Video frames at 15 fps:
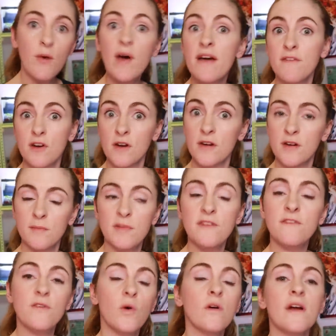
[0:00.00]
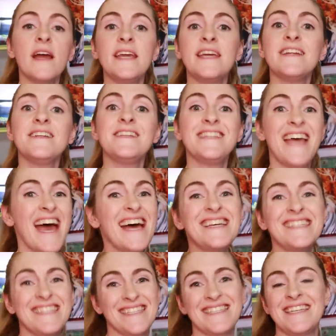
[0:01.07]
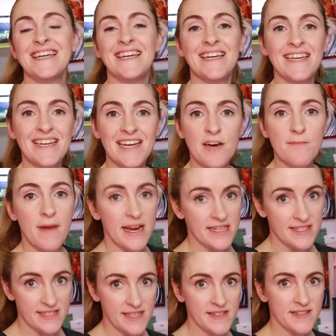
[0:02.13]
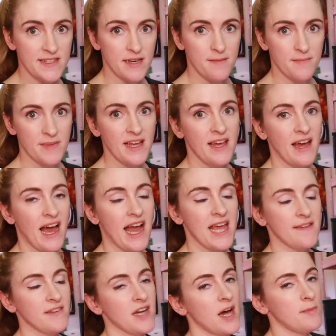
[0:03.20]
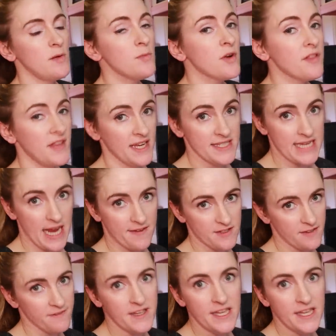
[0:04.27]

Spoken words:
However, before I can test my system, I have a couple more things I have to